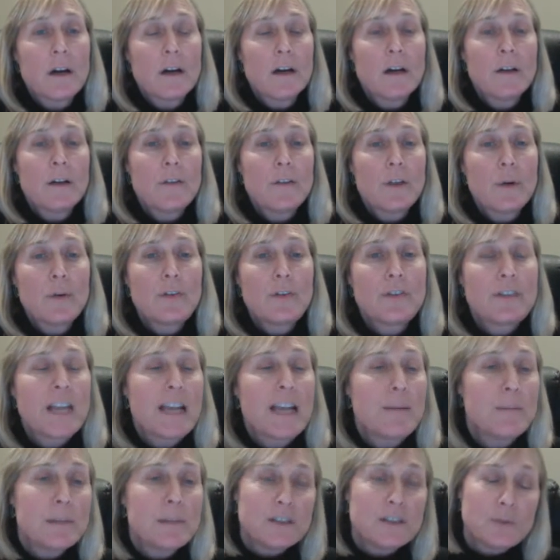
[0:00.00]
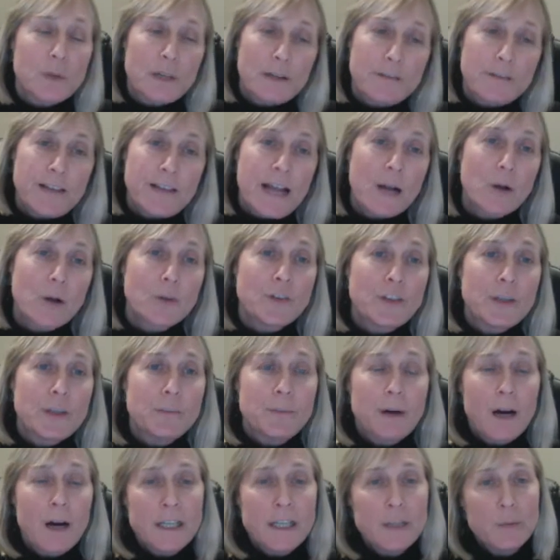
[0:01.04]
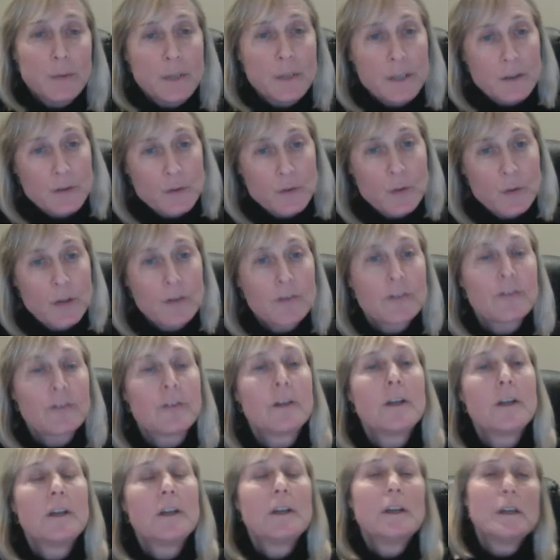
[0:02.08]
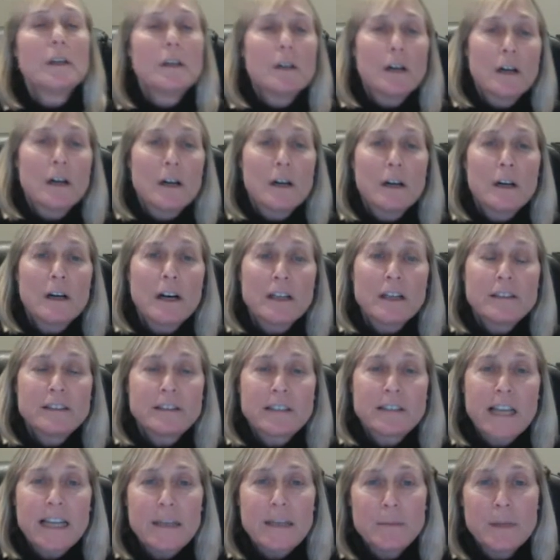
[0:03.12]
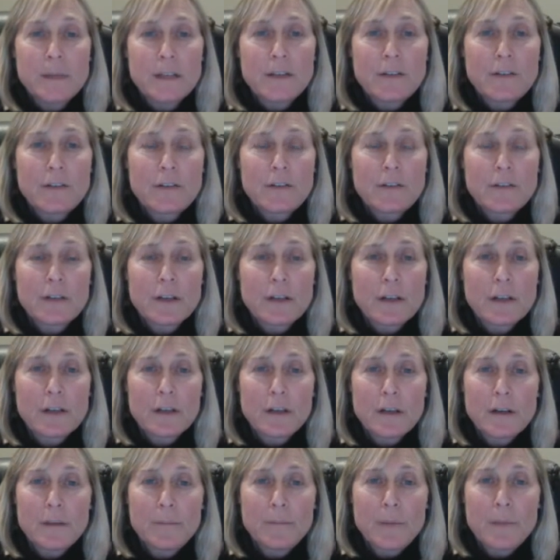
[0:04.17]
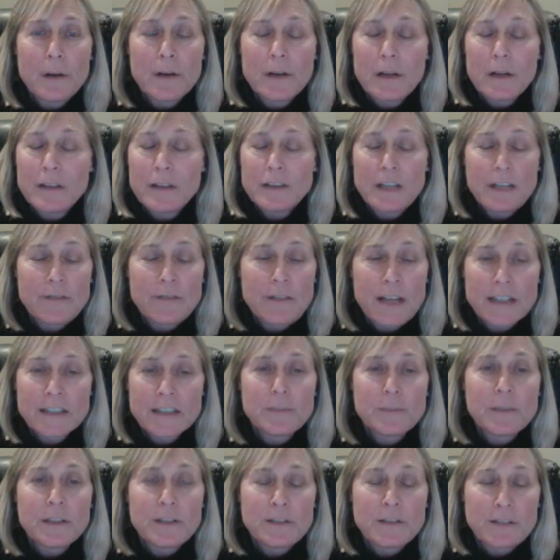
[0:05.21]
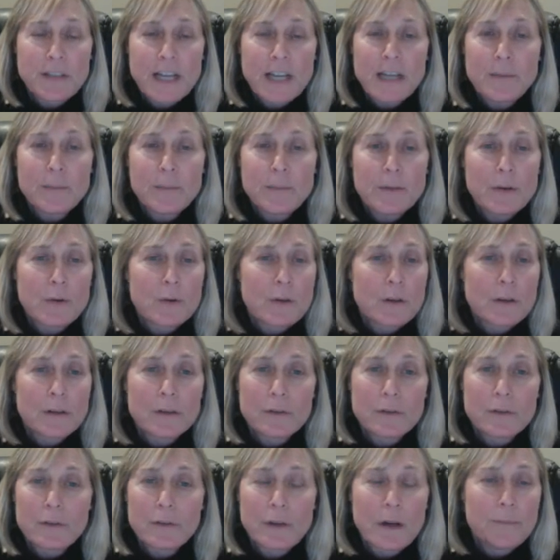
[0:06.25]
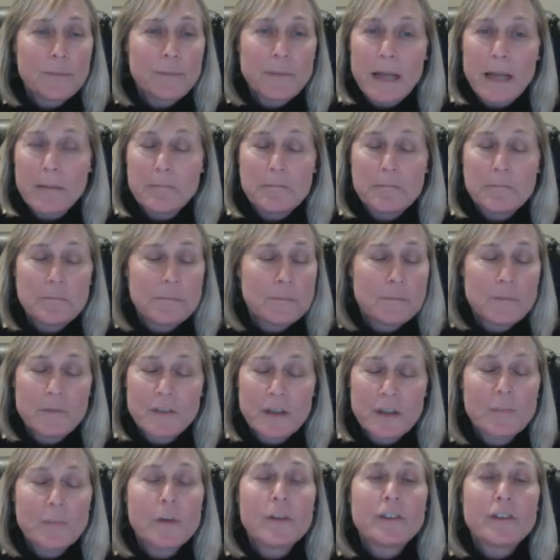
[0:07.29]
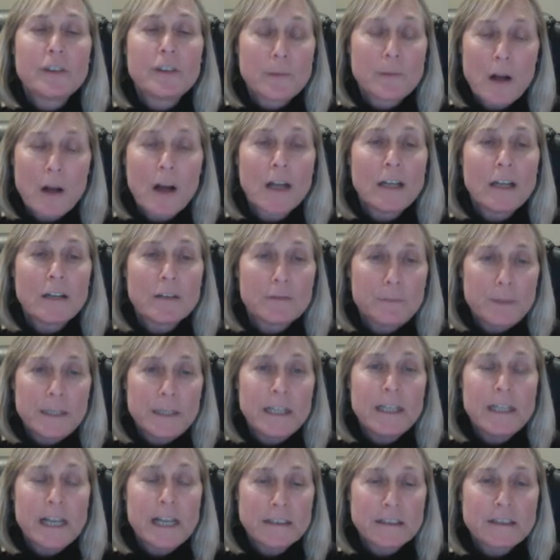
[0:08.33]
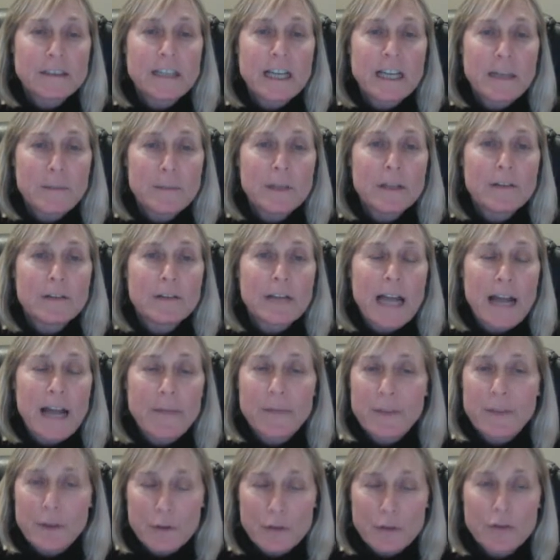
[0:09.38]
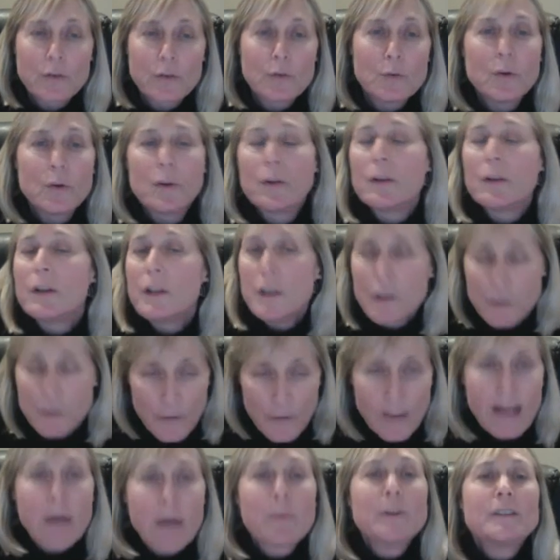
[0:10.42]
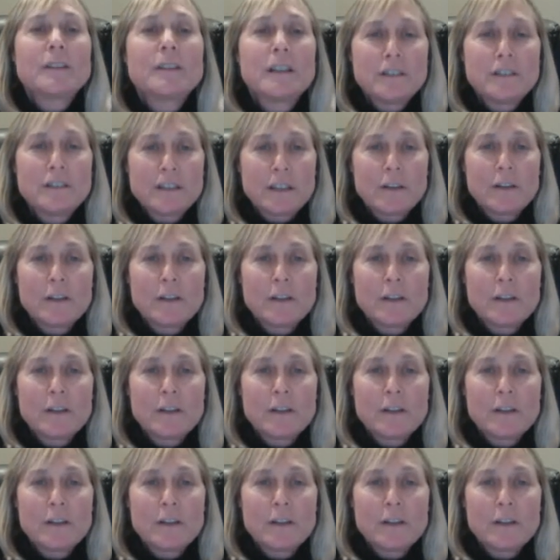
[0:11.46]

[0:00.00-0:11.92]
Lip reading: those statements when a faculty body would endorse a statement, a divestment statement, or some kind of BDS statement at their school. So that was considered a